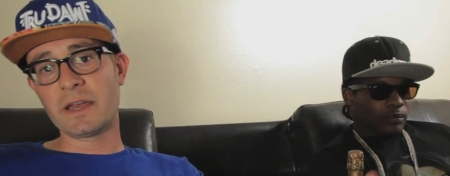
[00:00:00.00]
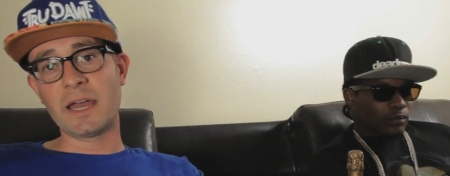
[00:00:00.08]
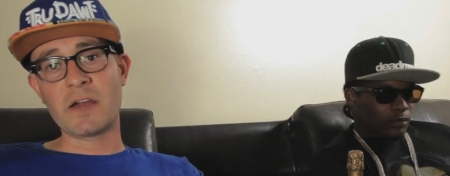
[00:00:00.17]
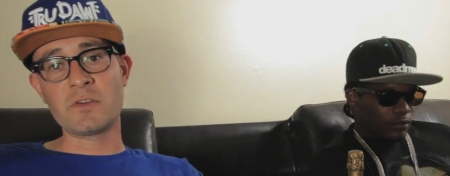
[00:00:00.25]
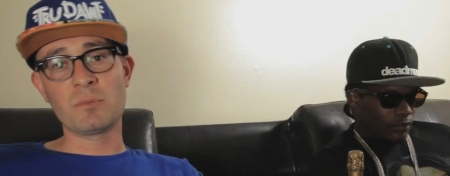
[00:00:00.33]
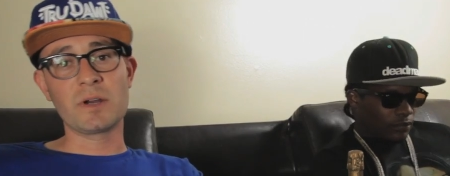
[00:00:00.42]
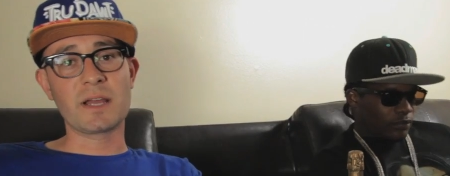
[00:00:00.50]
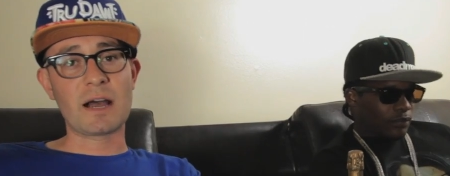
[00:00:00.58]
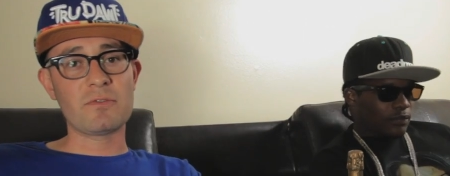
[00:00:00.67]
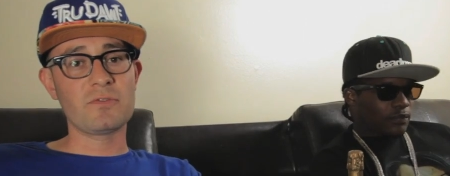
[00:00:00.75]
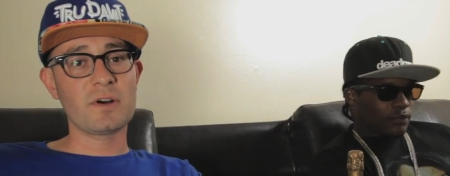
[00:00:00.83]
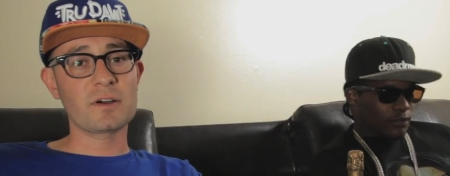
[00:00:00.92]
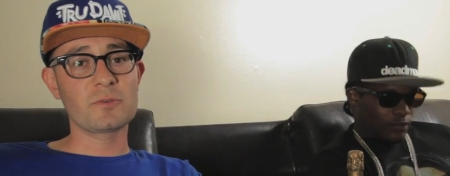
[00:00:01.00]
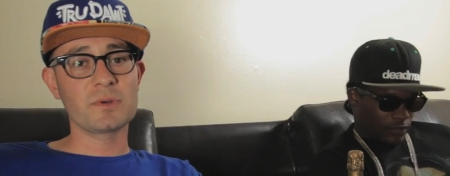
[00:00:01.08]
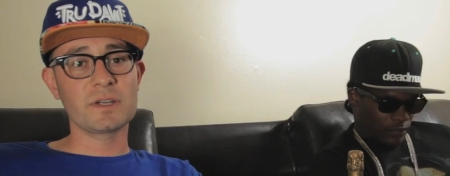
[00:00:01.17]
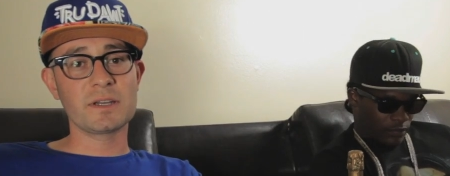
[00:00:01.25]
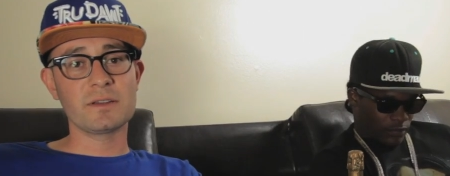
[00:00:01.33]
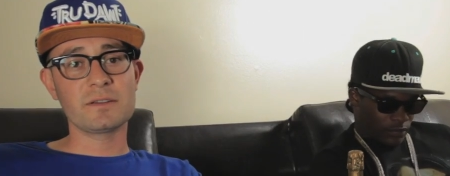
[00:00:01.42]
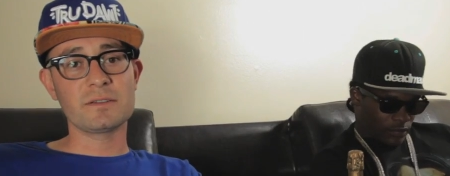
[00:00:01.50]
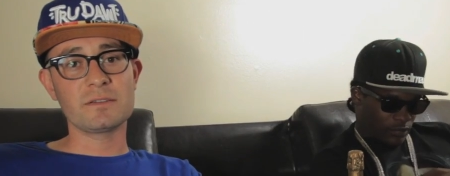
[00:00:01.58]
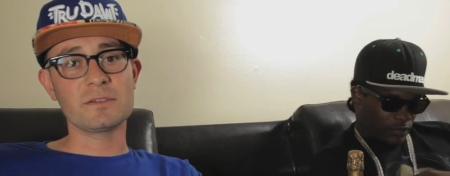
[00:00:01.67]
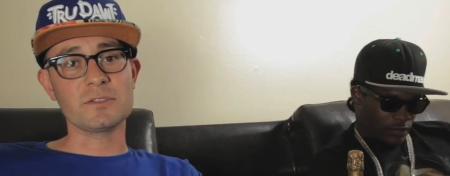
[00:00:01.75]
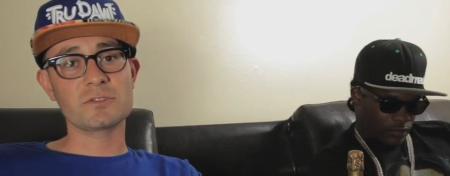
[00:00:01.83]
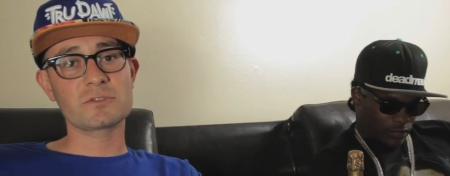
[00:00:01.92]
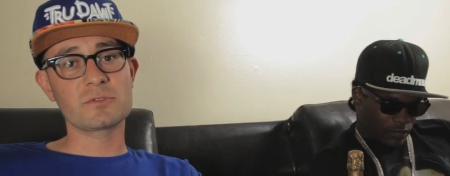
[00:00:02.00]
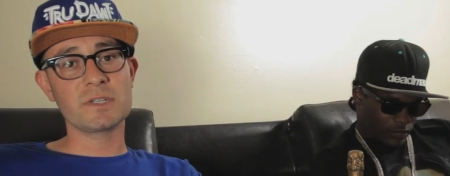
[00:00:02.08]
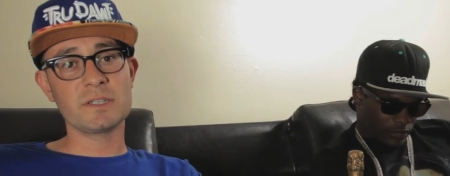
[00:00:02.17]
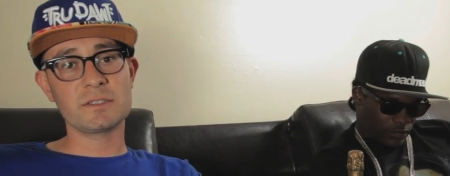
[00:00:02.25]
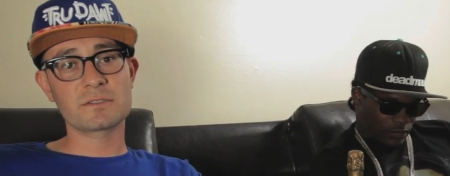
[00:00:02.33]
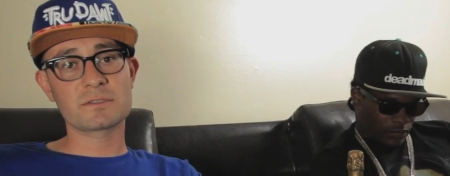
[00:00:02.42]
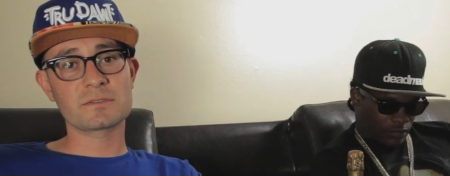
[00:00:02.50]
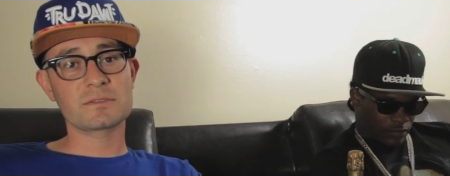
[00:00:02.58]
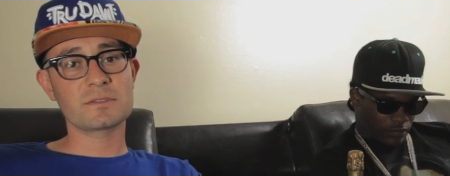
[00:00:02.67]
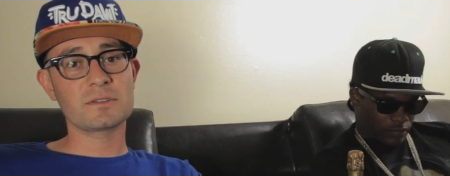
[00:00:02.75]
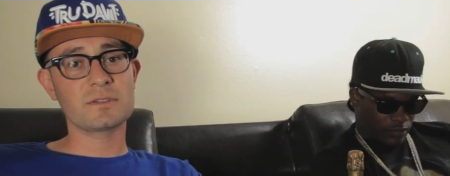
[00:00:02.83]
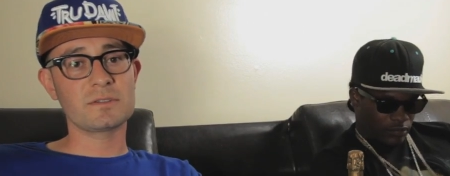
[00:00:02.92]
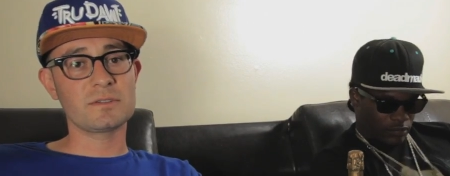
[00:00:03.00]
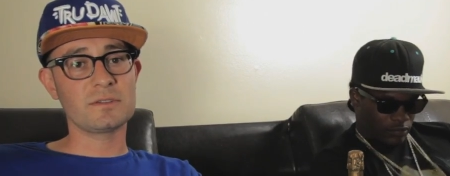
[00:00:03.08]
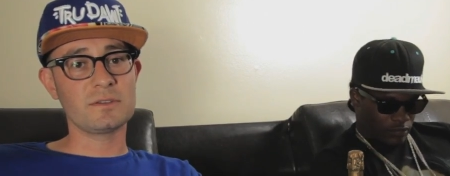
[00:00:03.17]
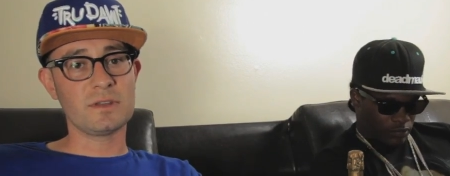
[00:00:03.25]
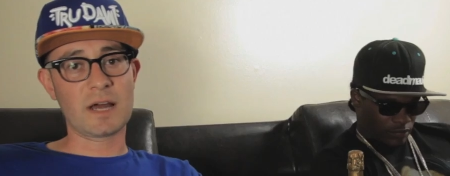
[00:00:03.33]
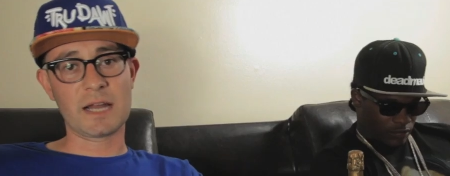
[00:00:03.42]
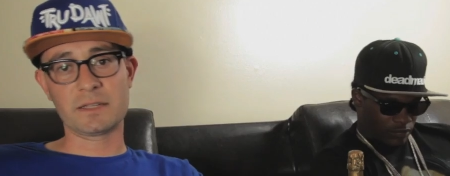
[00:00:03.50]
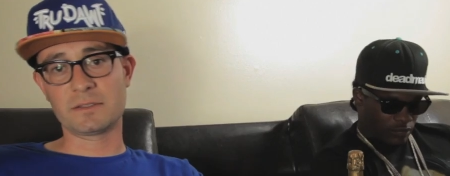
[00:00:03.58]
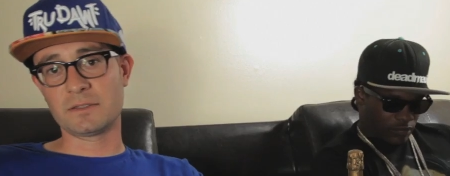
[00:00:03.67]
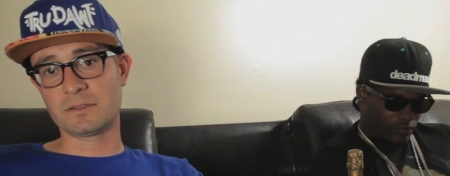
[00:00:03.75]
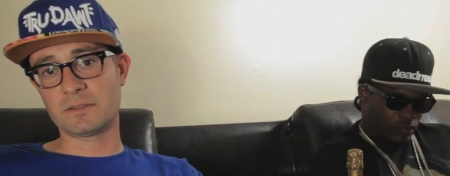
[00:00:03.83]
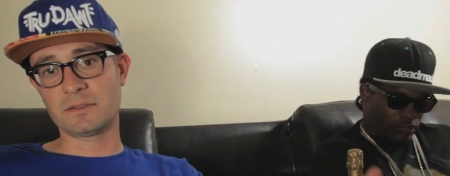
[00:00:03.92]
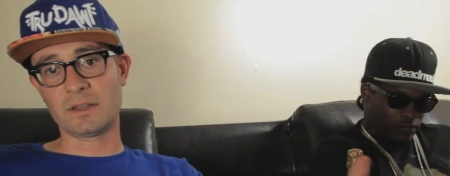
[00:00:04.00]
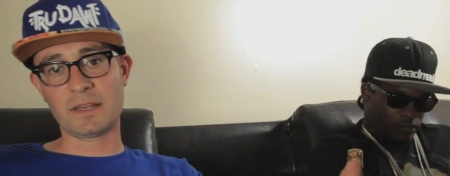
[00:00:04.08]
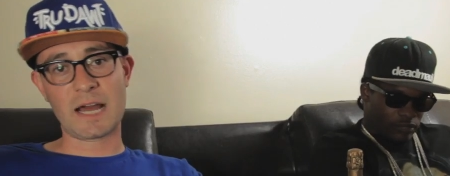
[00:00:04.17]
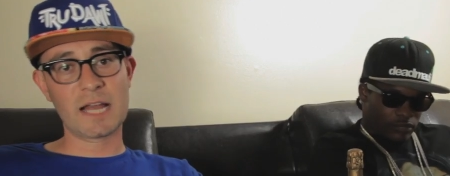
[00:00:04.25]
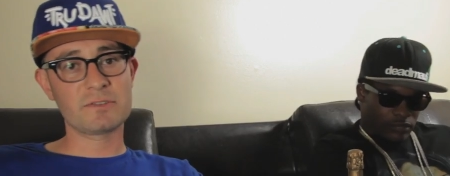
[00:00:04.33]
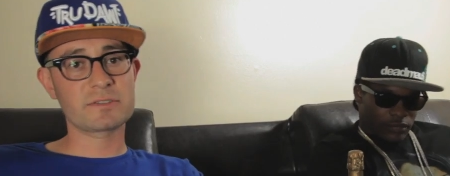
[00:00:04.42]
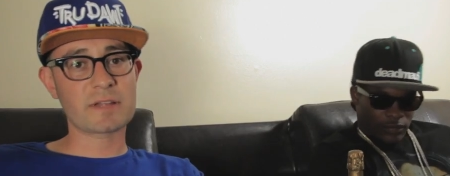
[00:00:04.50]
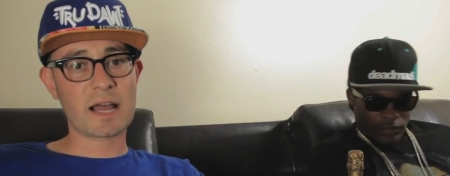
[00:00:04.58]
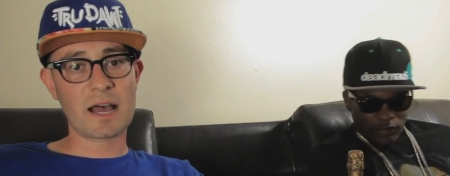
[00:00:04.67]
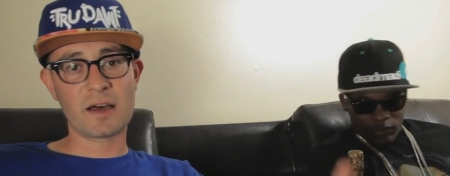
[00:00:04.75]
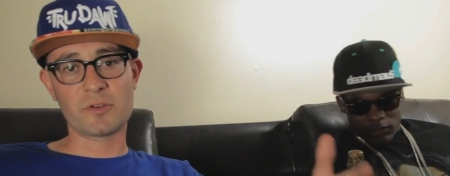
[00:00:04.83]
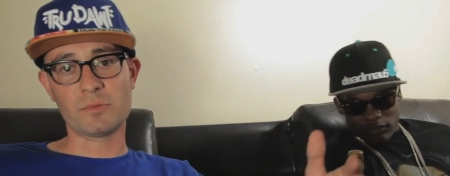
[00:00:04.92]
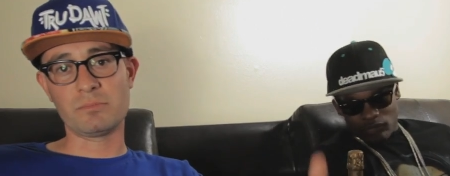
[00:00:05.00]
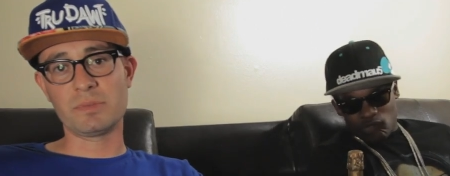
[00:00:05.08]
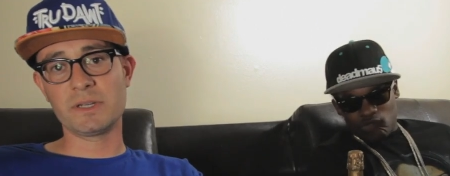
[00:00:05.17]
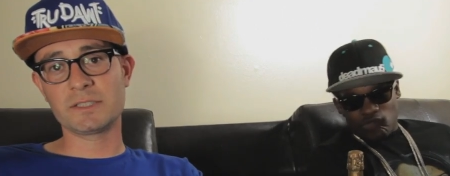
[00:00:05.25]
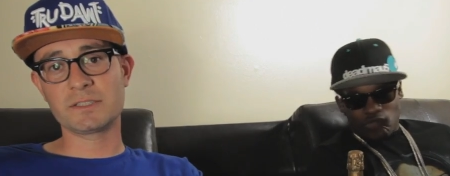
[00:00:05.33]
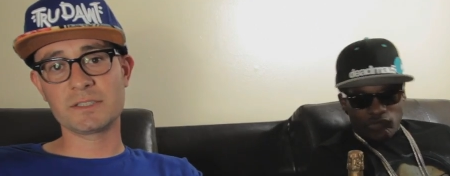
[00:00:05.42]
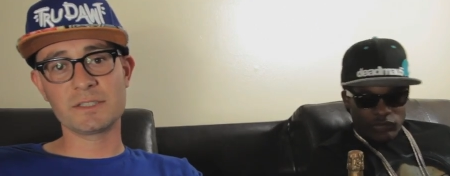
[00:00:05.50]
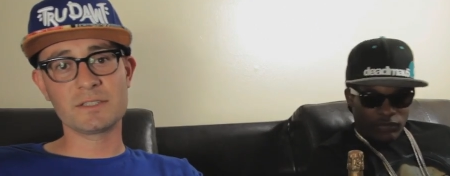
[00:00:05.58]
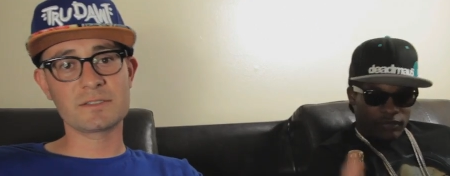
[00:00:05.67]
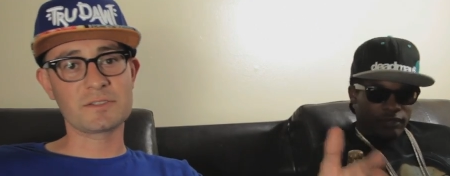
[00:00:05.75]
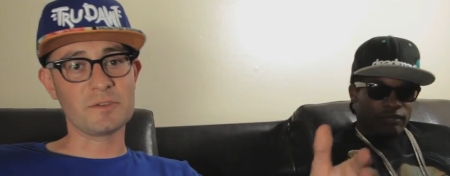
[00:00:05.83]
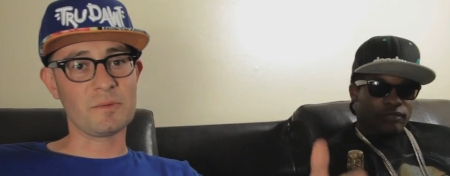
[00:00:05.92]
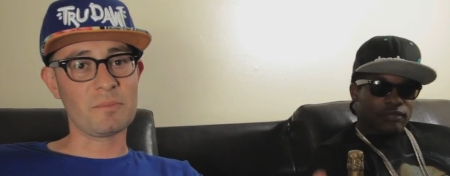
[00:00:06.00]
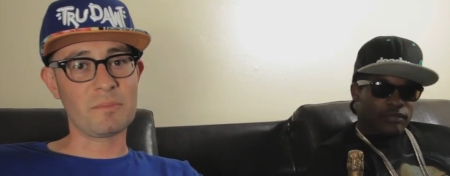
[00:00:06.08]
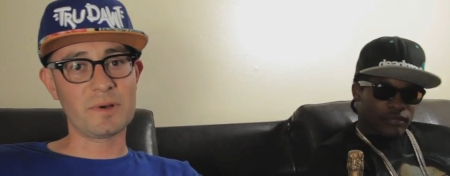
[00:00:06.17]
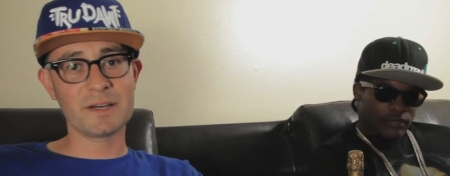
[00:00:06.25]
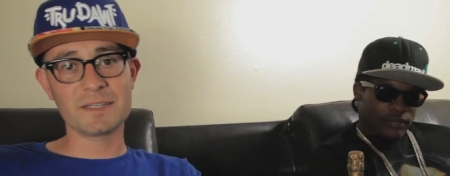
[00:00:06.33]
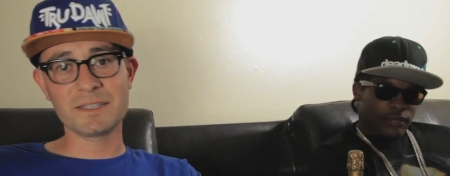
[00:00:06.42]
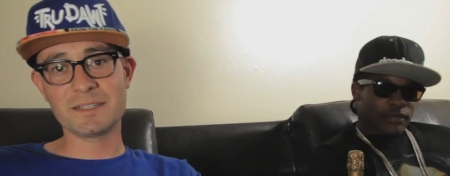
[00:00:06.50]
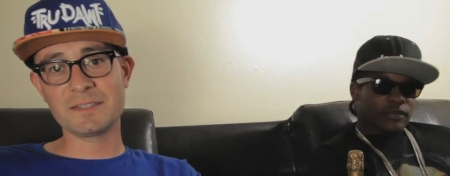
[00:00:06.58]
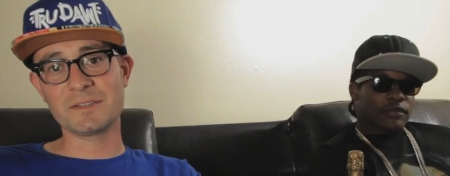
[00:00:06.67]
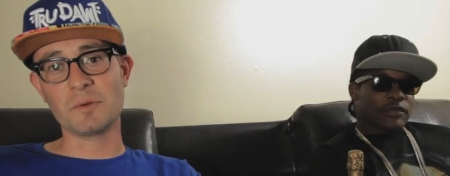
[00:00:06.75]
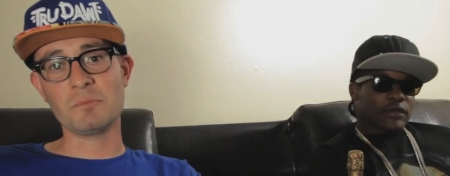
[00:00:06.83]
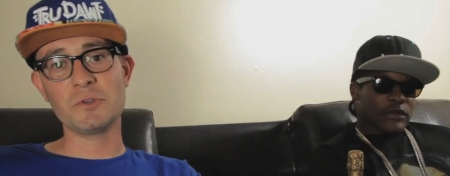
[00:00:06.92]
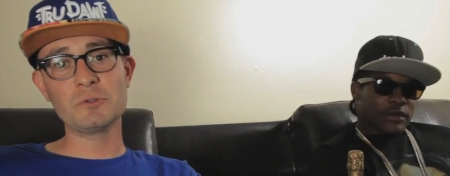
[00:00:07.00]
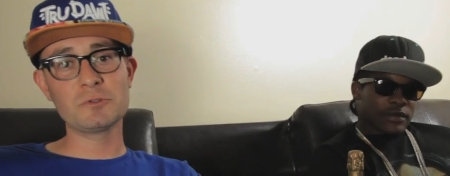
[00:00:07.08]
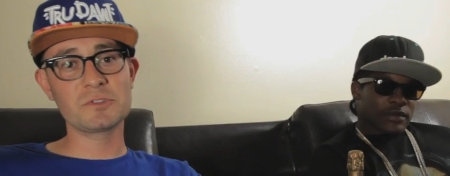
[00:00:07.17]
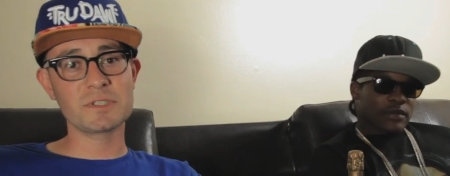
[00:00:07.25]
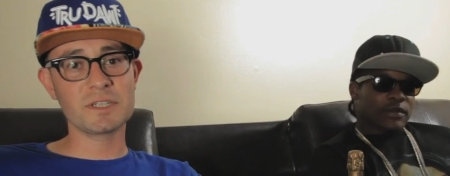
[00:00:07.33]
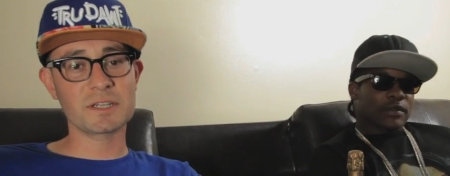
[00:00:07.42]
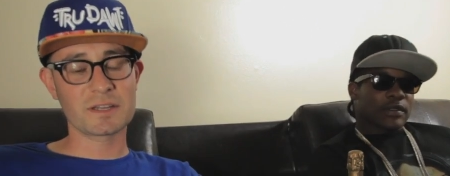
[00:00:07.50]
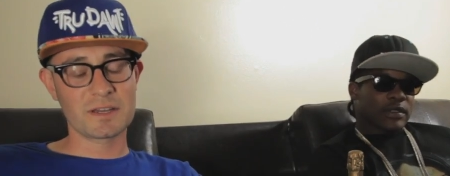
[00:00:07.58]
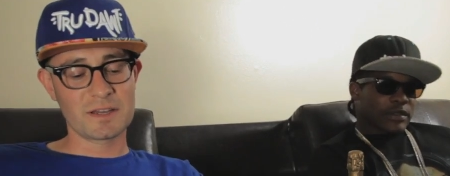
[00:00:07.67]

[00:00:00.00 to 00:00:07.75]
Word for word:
Speaker 1: everybody I fuck with, the streets, like the lifestyle, the bitches, the money, the music.